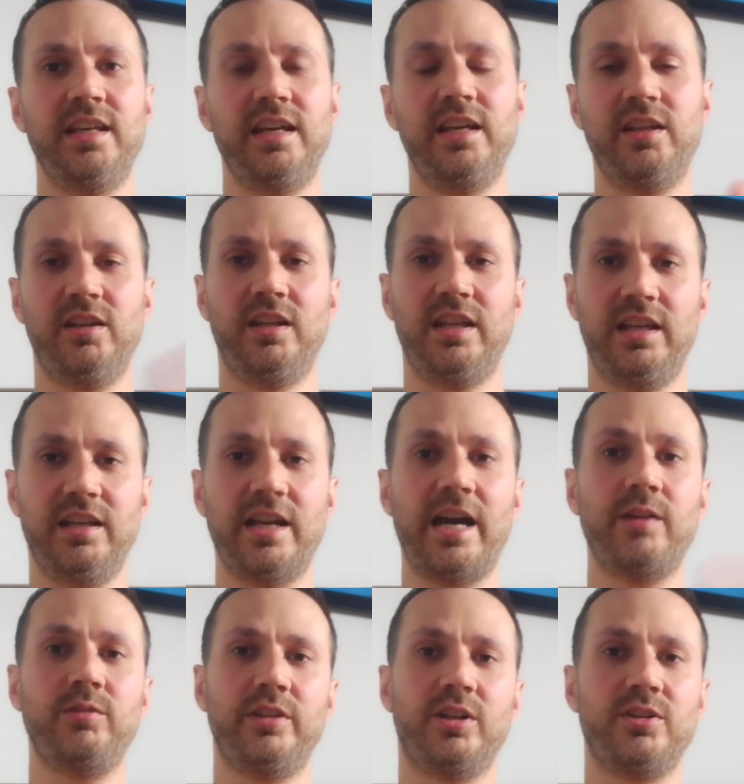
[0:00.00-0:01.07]
And
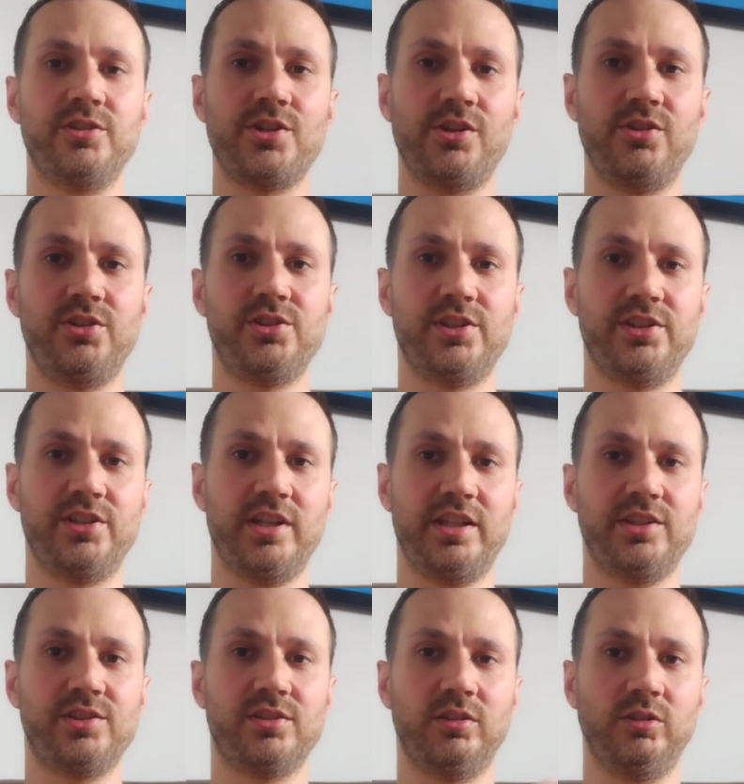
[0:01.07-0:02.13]
I would also
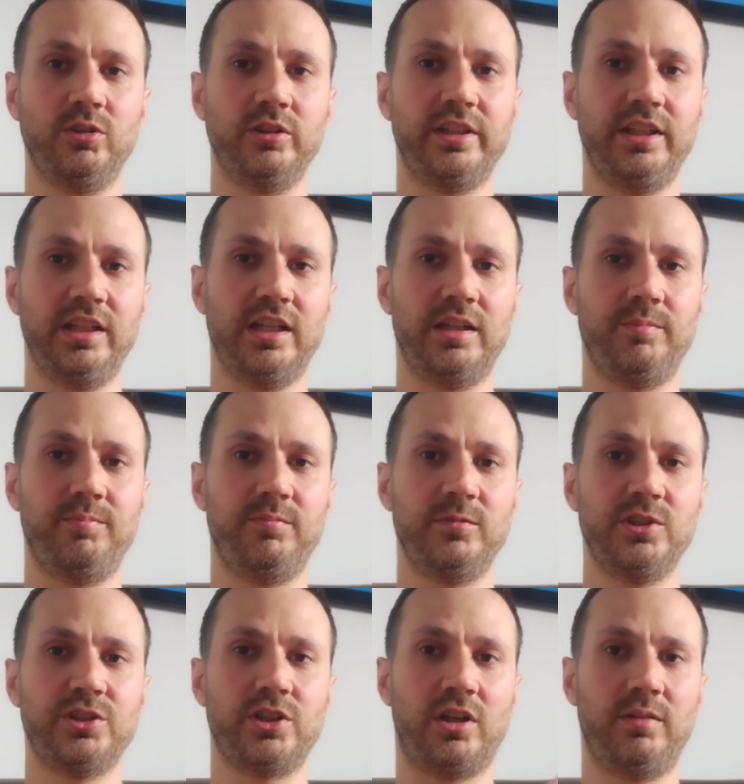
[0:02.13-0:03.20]
suggest looking up
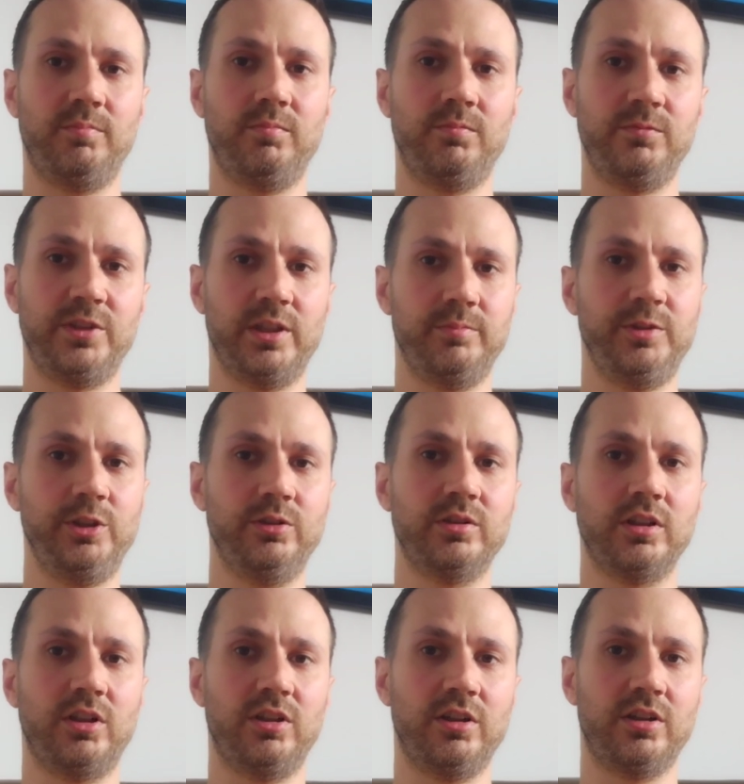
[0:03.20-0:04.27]
Tom W.
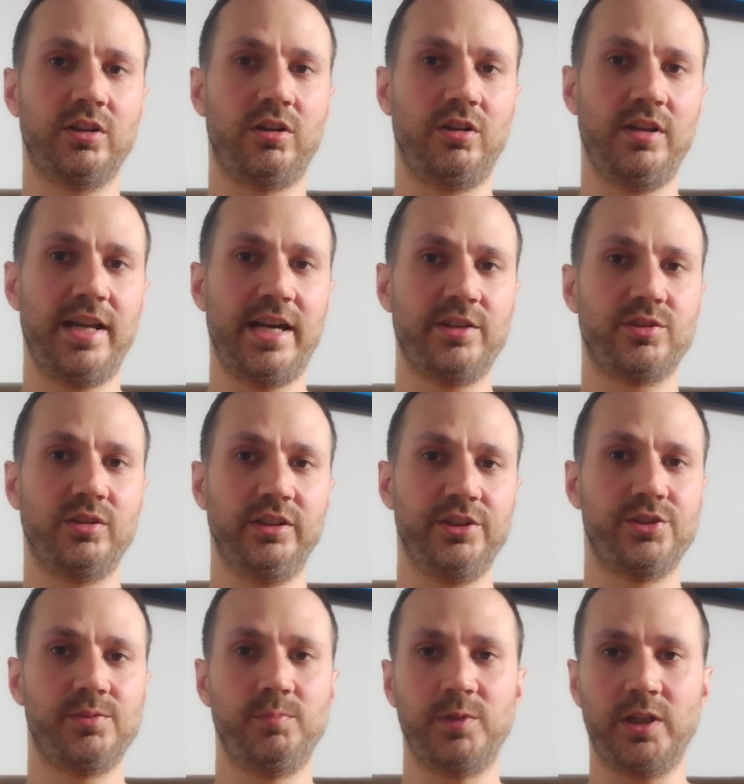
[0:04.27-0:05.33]
Clark on
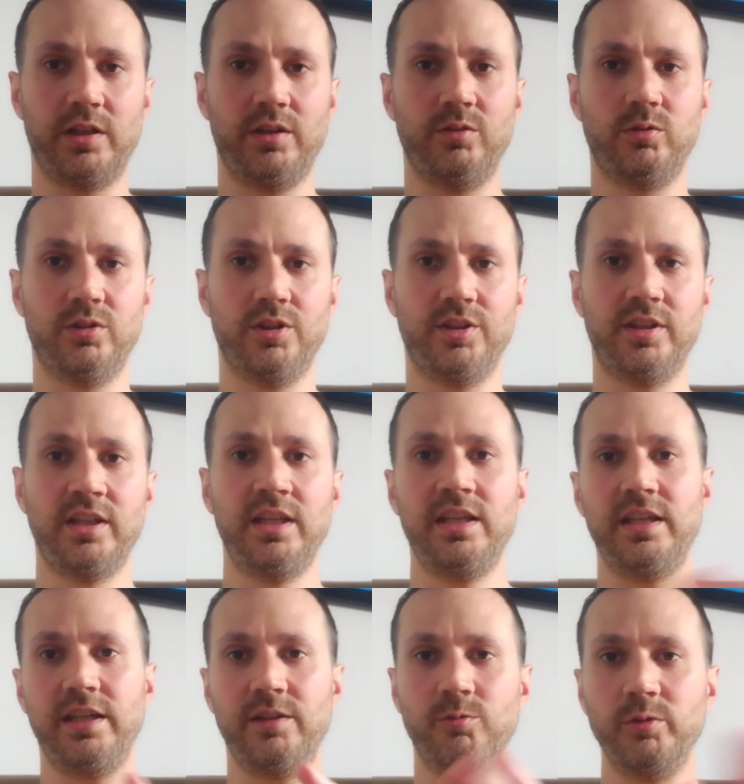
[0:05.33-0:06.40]
naturalism.org
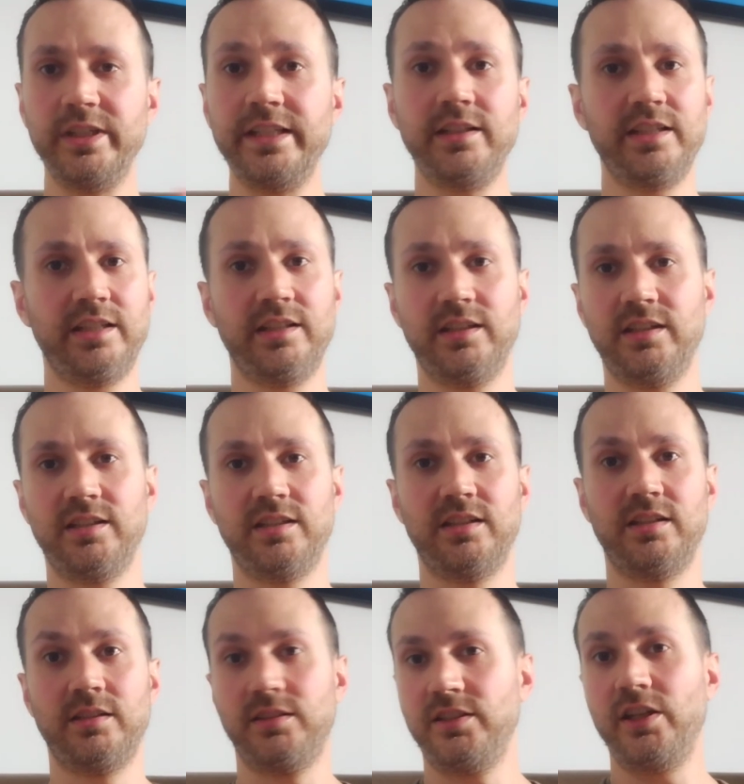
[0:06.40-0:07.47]
and reading,
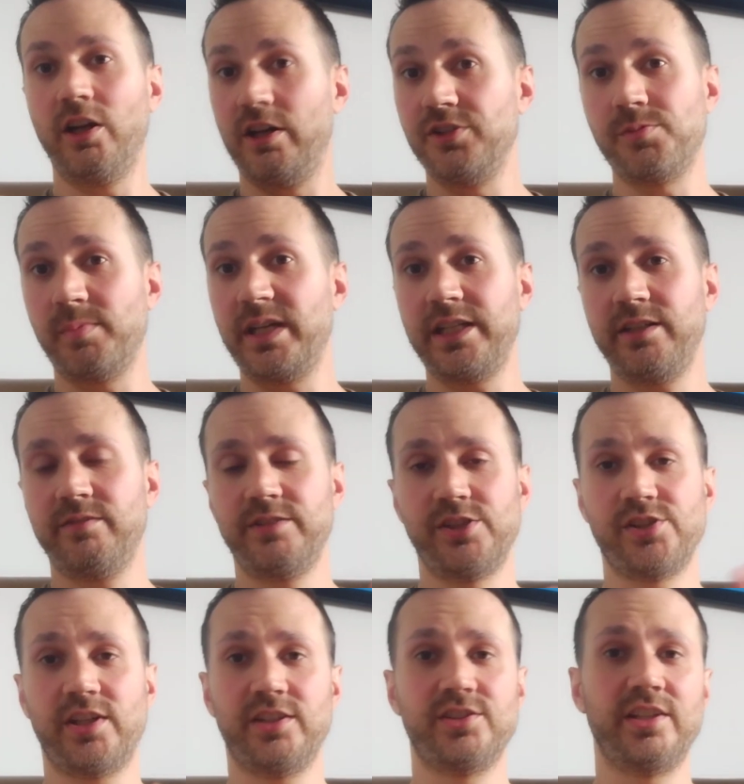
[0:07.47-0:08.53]
as many of
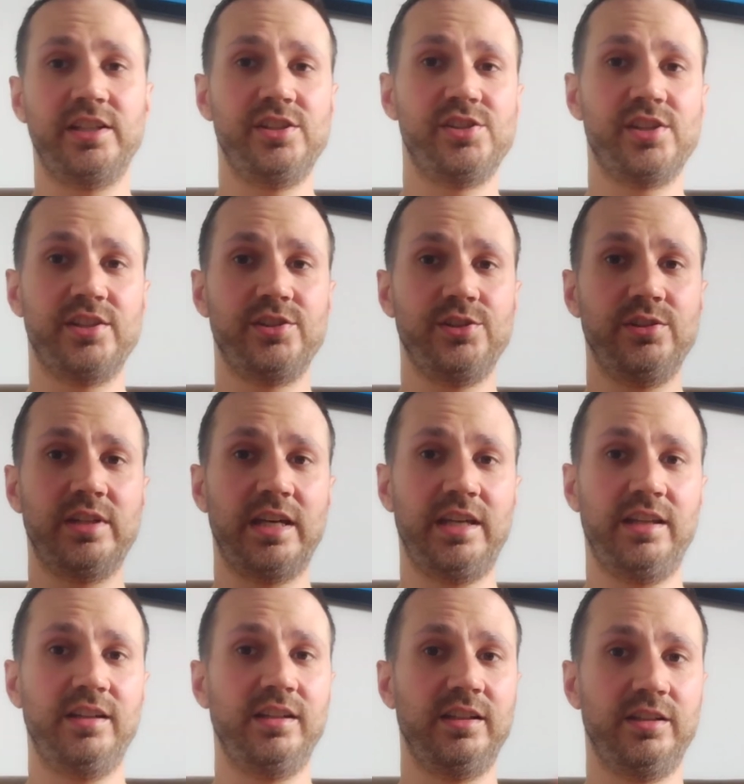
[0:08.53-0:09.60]
his essays as you
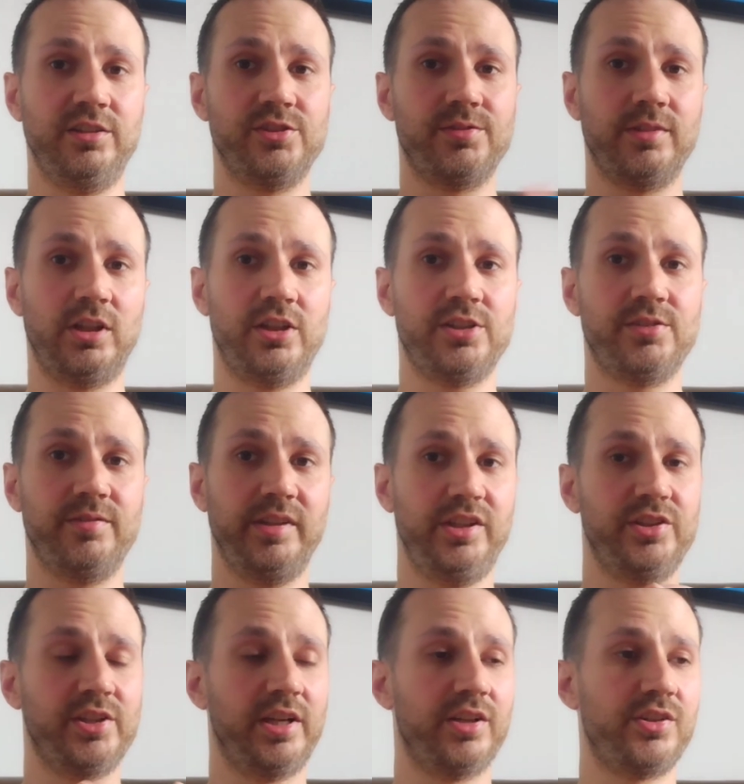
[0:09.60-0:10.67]
can in his philosophy
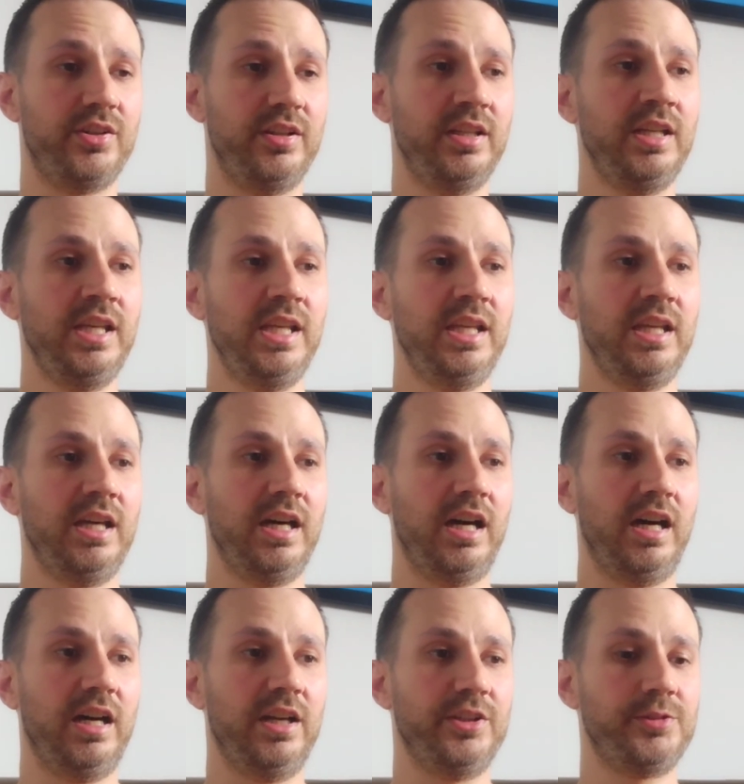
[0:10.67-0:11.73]
section,
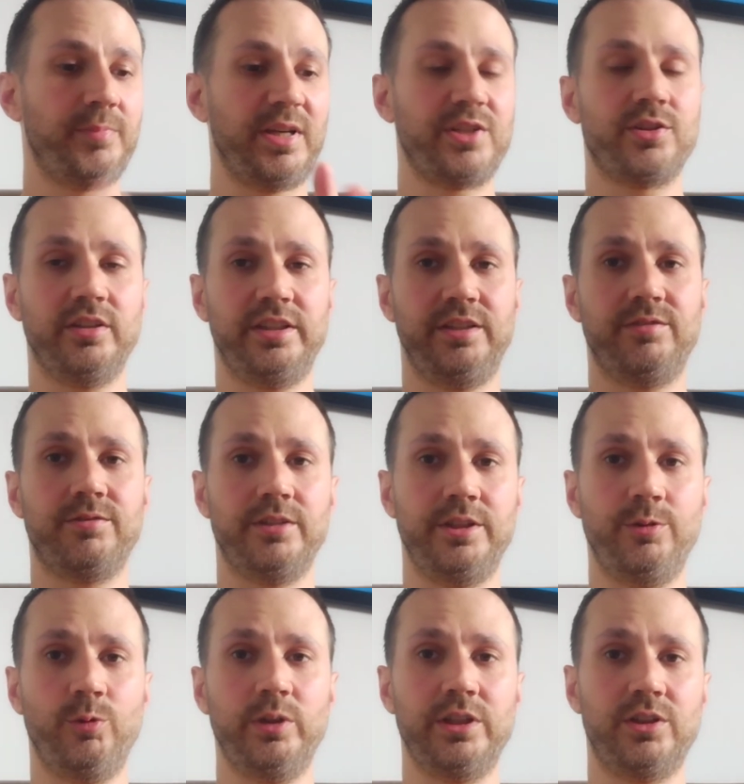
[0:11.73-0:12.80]
especially
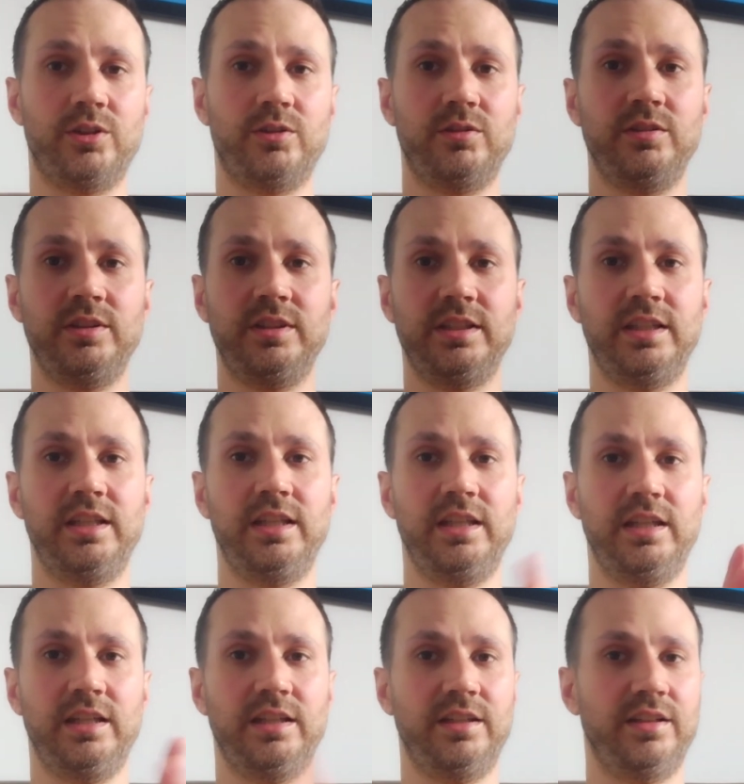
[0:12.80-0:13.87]
free will
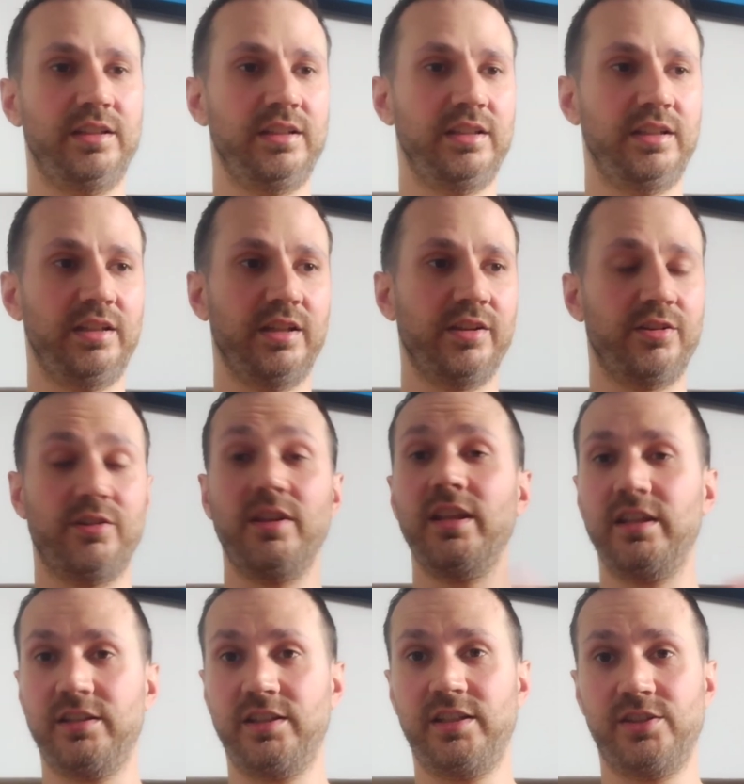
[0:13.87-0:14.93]
and other
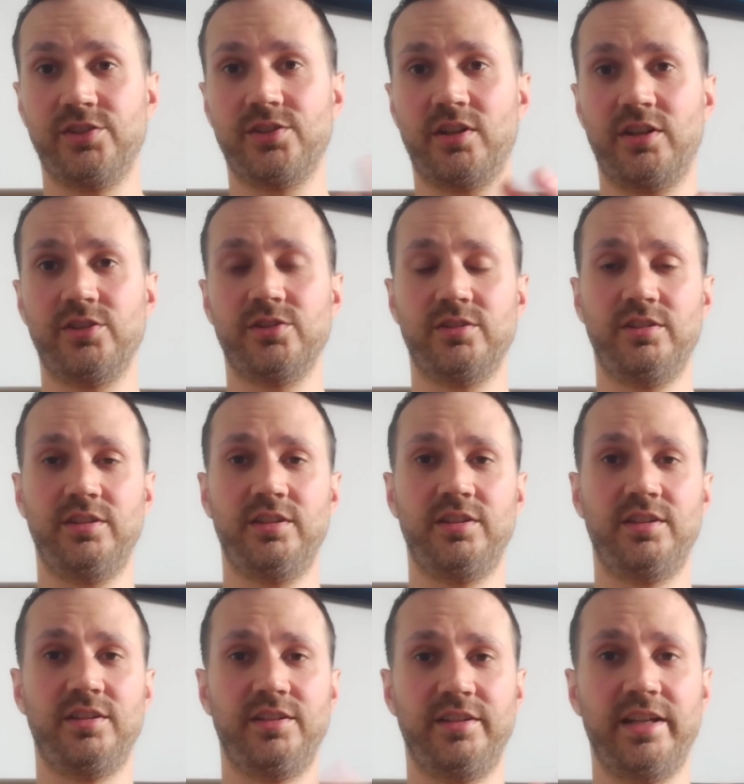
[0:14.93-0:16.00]
his thoughts on
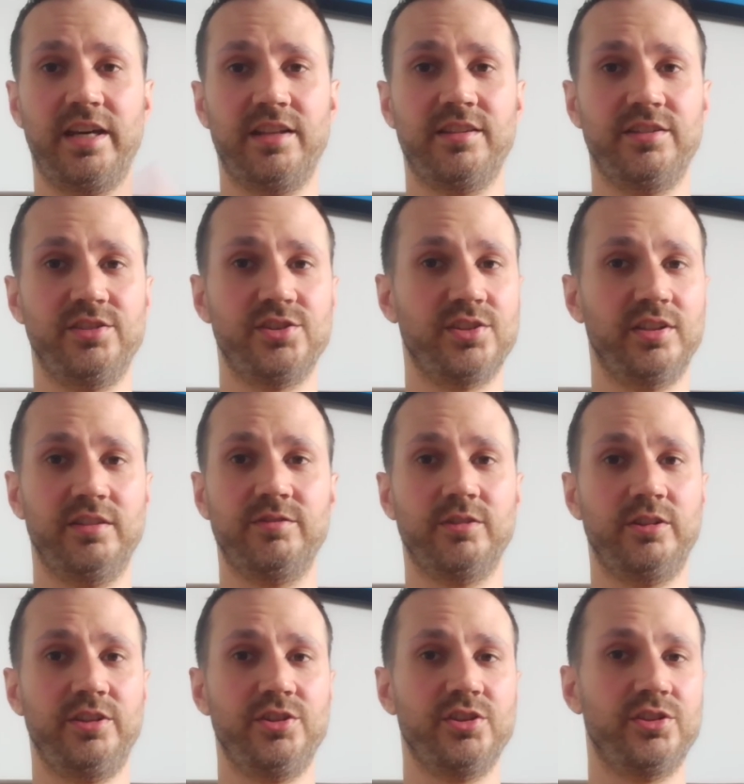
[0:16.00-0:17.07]
death and stuff
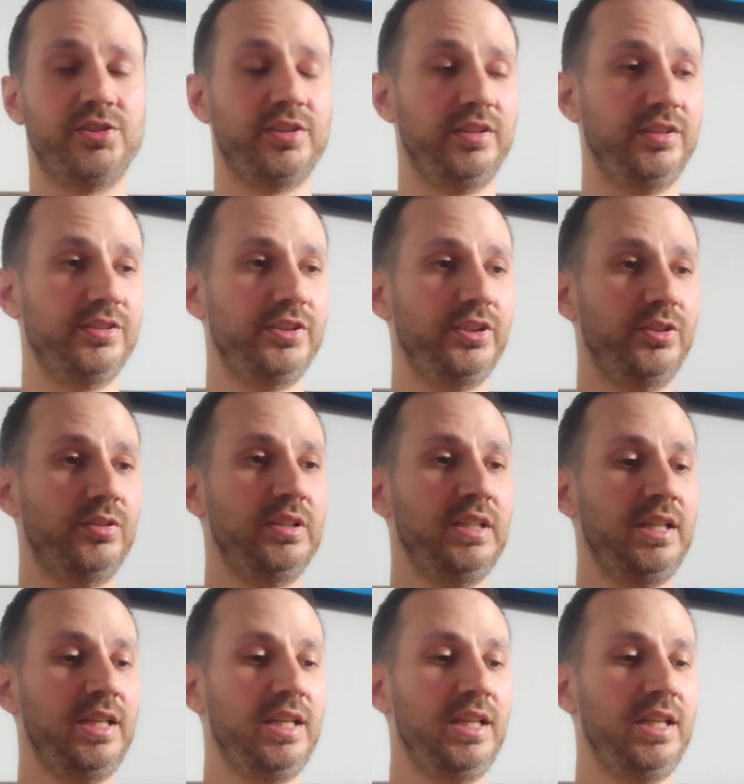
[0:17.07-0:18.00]
are interesting too.